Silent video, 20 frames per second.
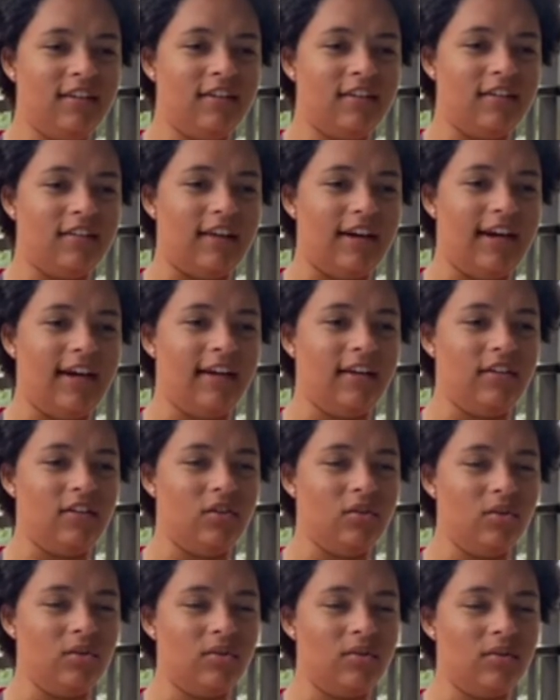that
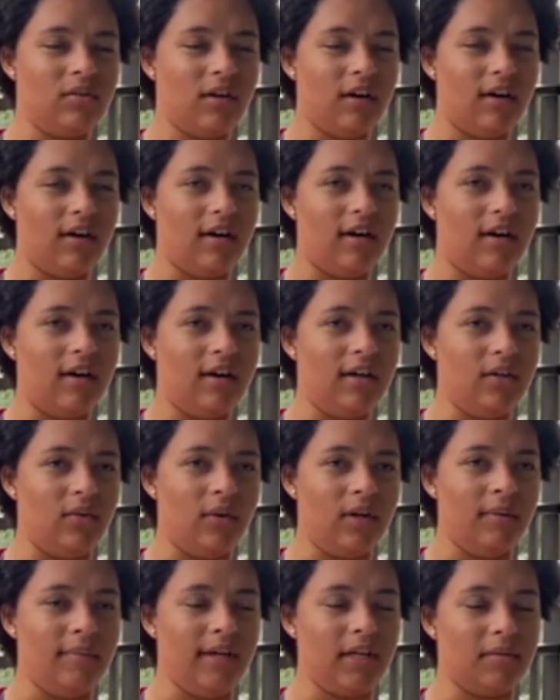you are
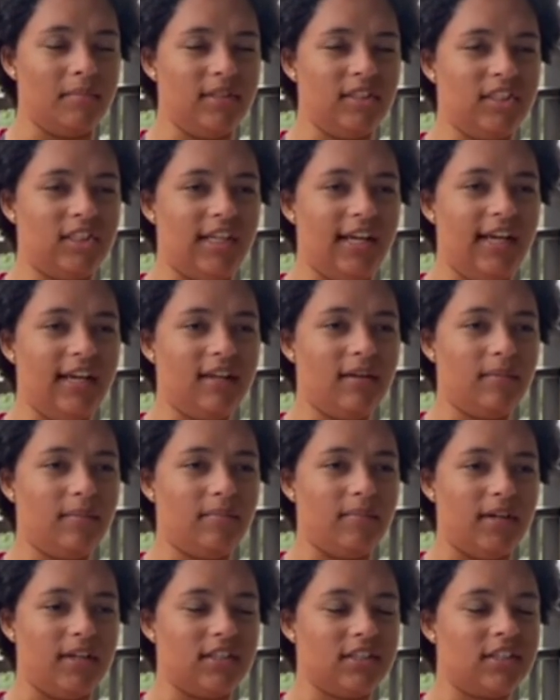going to make a mistake,
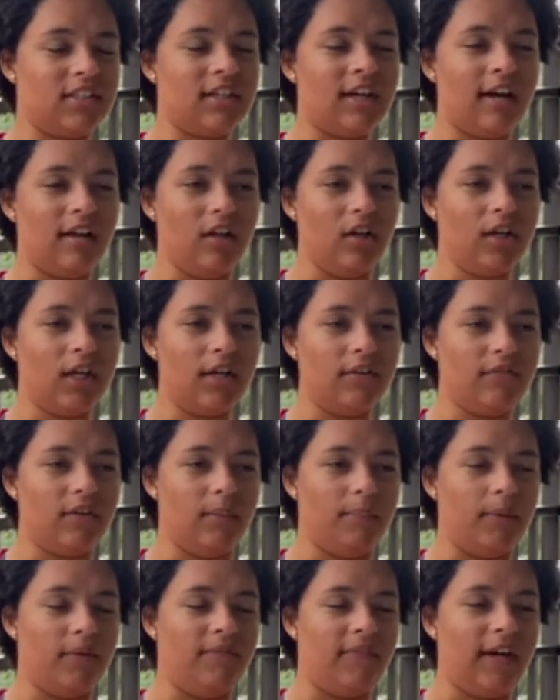because they're not looking for
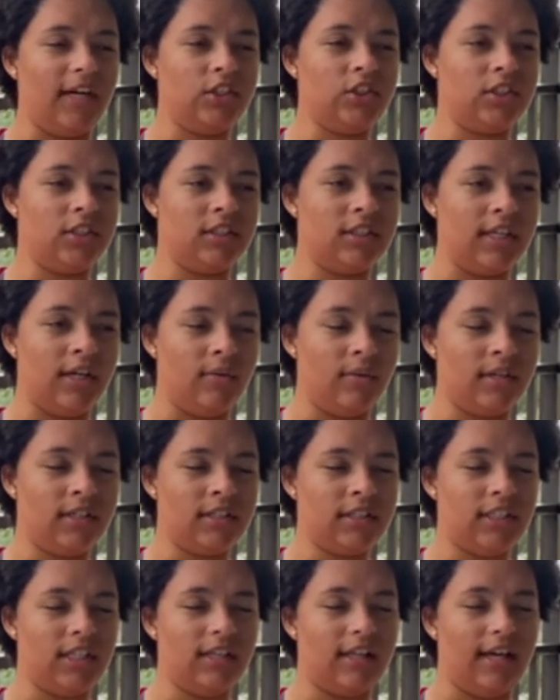perfection. They want to
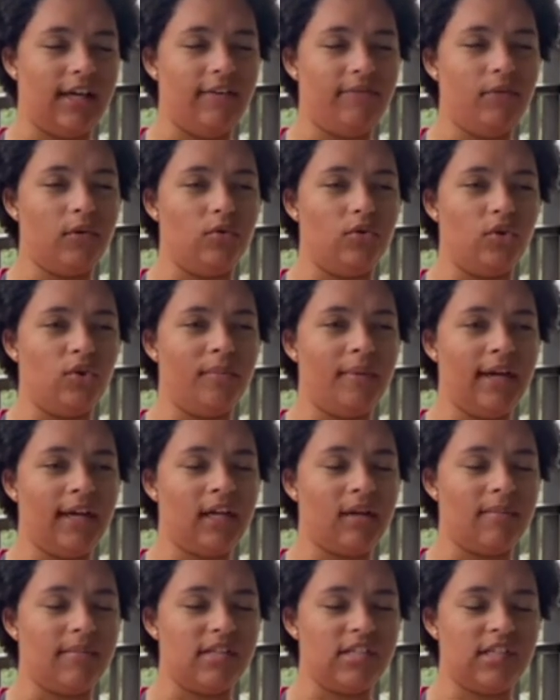see that if you do make
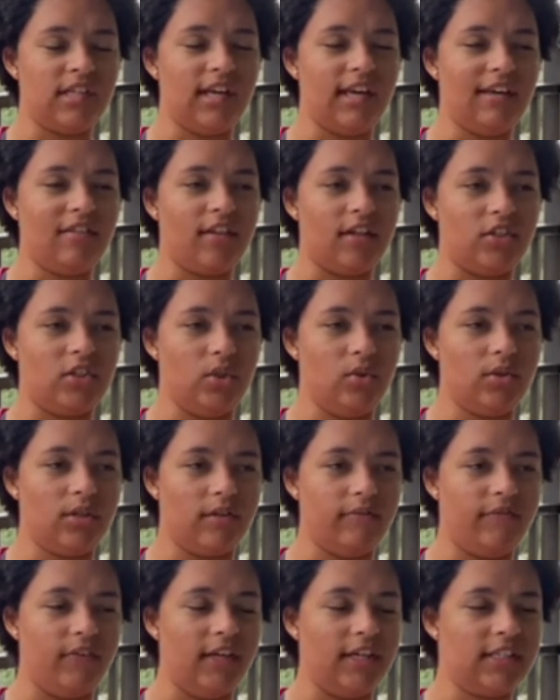a mistake, that you
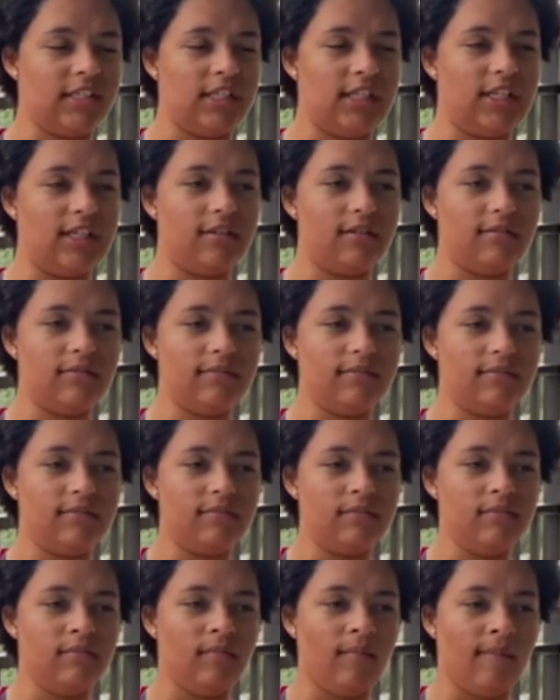can fix it
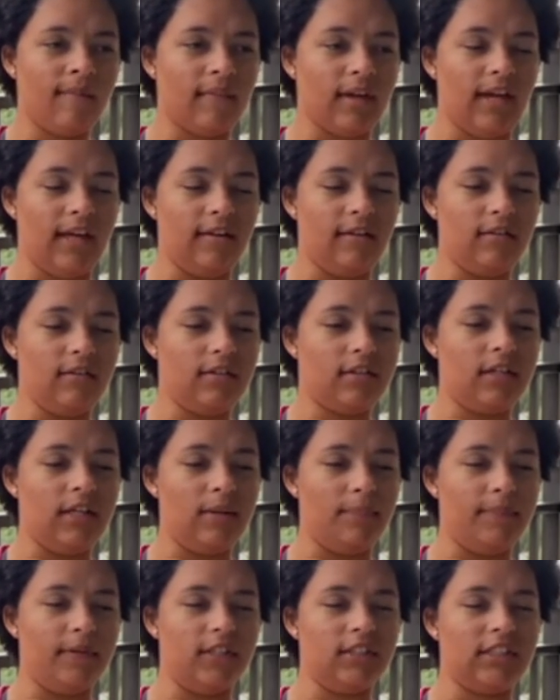and
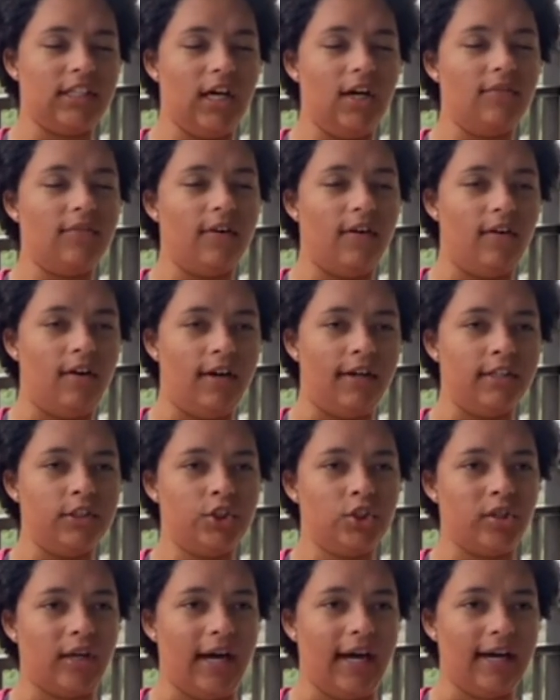keep yourself on
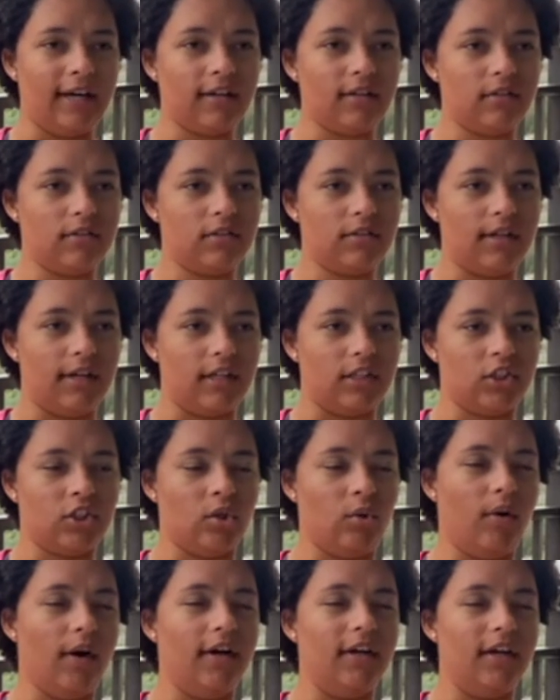track as to
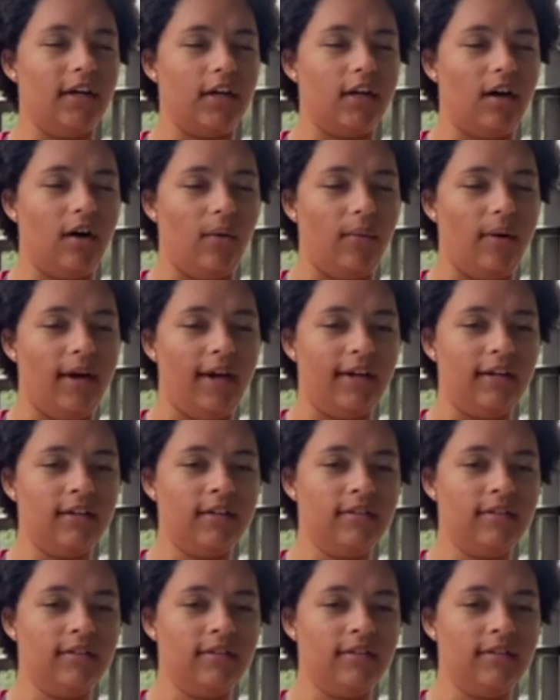where you're going.